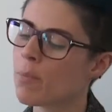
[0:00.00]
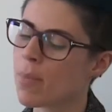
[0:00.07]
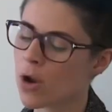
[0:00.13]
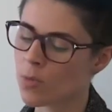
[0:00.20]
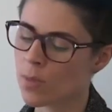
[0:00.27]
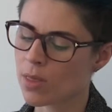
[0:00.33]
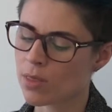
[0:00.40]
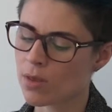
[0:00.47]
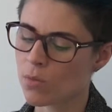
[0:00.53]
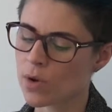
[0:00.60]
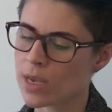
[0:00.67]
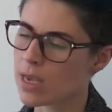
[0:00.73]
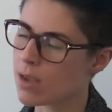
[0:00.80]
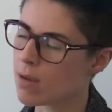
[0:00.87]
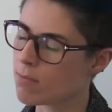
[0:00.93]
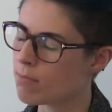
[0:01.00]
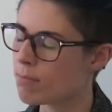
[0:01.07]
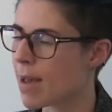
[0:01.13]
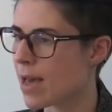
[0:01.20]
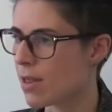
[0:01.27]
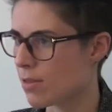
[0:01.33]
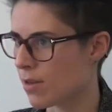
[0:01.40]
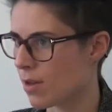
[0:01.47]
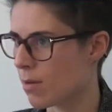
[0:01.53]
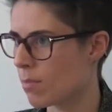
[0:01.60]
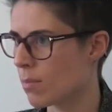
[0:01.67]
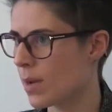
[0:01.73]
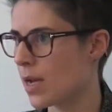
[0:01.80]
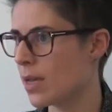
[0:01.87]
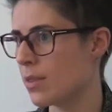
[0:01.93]
the moment that we met
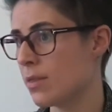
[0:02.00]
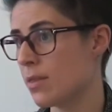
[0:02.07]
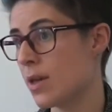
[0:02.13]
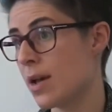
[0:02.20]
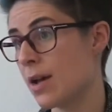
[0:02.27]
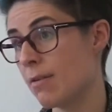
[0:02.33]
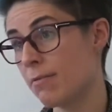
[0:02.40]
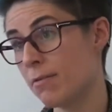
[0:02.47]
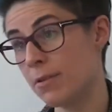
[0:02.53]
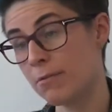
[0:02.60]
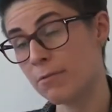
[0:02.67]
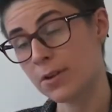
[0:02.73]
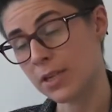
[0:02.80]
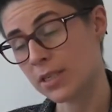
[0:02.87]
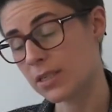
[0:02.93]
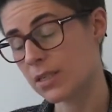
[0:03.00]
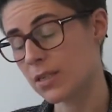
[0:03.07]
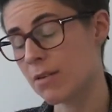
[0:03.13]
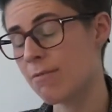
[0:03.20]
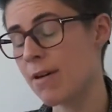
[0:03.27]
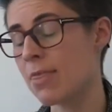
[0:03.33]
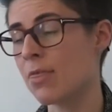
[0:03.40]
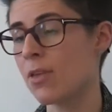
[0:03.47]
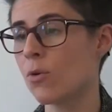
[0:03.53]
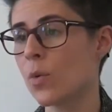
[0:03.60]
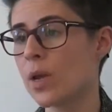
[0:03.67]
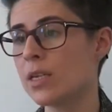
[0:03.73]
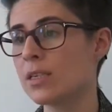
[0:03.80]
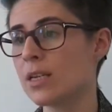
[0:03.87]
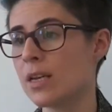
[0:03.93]
them at the first event that
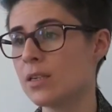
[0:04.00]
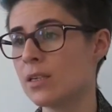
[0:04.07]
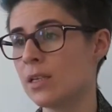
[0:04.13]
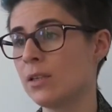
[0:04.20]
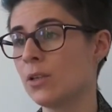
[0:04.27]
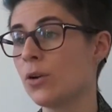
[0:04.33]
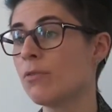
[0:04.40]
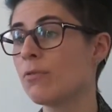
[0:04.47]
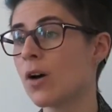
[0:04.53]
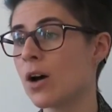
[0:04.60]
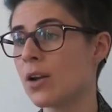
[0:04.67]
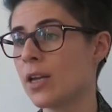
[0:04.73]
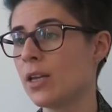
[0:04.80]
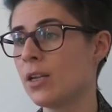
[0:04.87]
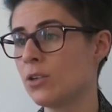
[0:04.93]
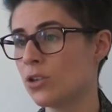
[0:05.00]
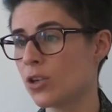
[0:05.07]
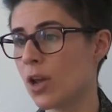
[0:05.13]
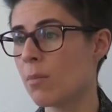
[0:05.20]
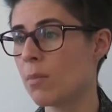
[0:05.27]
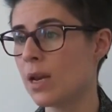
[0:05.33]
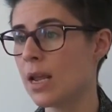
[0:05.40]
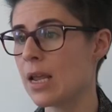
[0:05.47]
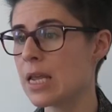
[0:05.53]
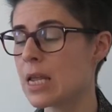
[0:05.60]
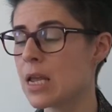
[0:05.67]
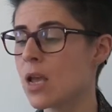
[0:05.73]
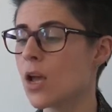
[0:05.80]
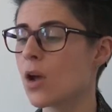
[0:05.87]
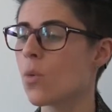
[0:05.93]
we did in Leuphana in Germany,
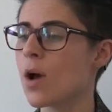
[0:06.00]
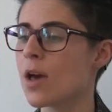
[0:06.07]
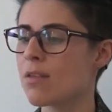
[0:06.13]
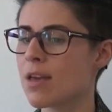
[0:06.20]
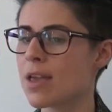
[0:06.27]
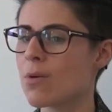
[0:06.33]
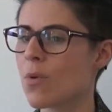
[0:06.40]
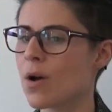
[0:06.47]
where they